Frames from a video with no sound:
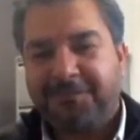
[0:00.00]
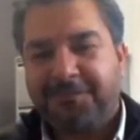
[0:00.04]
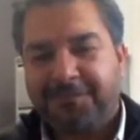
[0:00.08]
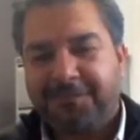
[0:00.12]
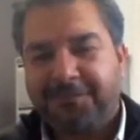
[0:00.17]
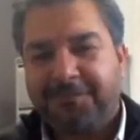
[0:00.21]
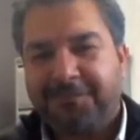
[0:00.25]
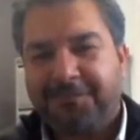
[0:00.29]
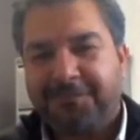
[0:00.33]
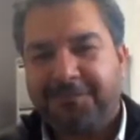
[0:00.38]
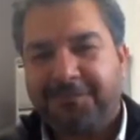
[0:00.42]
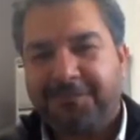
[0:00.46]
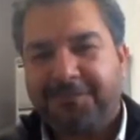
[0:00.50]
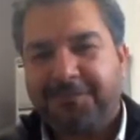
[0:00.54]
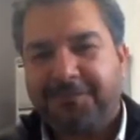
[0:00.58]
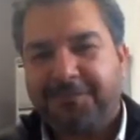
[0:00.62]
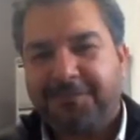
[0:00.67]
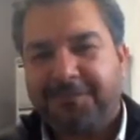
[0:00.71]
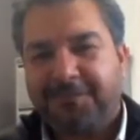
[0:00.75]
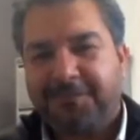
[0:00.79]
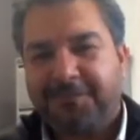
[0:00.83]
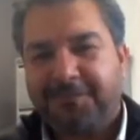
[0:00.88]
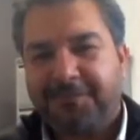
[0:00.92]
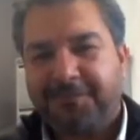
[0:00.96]

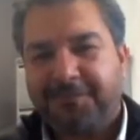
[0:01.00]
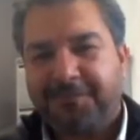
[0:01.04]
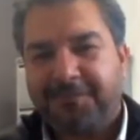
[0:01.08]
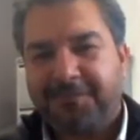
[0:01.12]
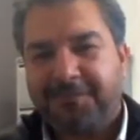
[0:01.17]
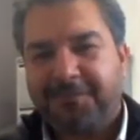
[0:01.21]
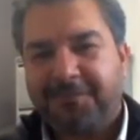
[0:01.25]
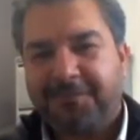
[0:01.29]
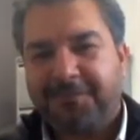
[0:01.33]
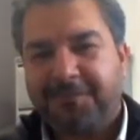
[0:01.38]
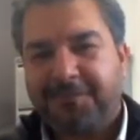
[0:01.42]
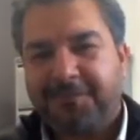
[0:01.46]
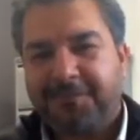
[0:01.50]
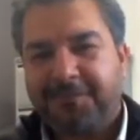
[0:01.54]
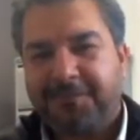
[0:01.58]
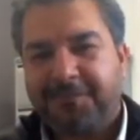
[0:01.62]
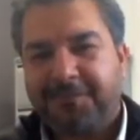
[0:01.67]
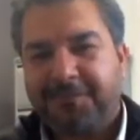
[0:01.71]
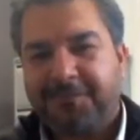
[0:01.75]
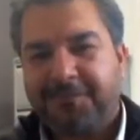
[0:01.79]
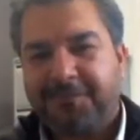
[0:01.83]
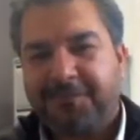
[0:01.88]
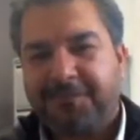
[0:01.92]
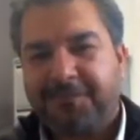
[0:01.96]

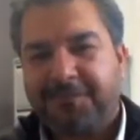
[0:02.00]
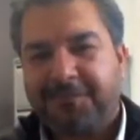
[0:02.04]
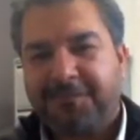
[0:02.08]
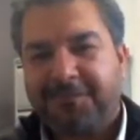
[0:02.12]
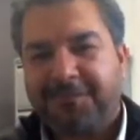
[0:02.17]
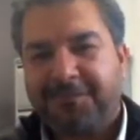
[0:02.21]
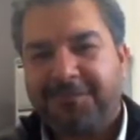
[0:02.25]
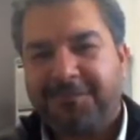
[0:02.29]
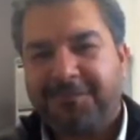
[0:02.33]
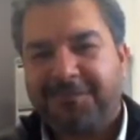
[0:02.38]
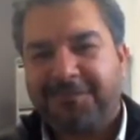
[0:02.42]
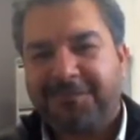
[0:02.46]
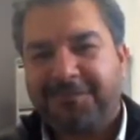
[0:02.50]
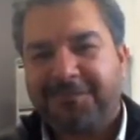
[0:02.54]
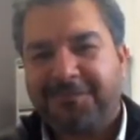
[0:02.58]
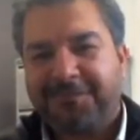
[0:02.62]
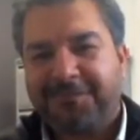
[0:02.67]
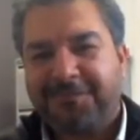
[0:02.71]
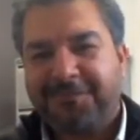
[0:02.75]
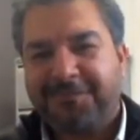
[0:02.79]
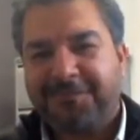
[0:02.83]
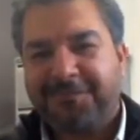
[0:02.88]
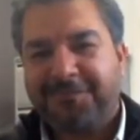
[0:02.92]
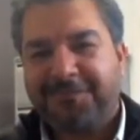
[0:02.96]

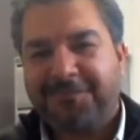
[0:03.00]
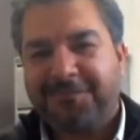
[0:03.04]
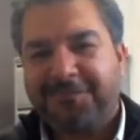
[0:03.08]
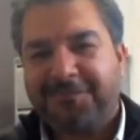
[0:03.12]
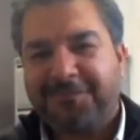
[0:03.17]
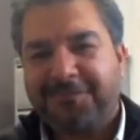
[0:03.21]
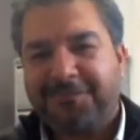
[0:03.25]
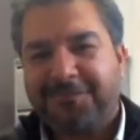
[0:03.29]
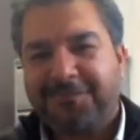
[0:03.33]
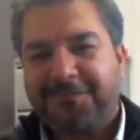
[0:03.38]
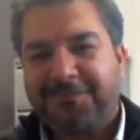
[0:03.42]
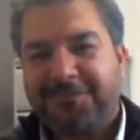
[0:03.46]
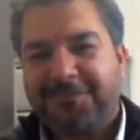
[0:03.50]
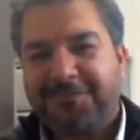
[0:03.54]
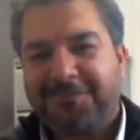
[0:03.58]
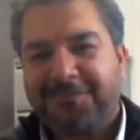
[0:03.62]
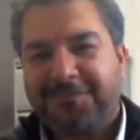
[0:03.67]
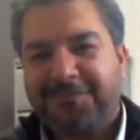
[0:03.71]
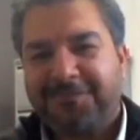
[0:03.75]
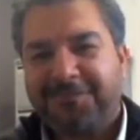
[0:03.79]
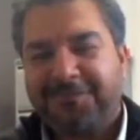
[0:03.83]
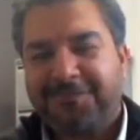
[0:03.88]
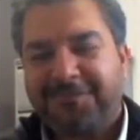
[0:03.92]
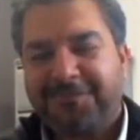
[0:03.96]

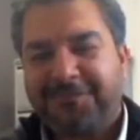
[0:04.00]
The person shown says nothing.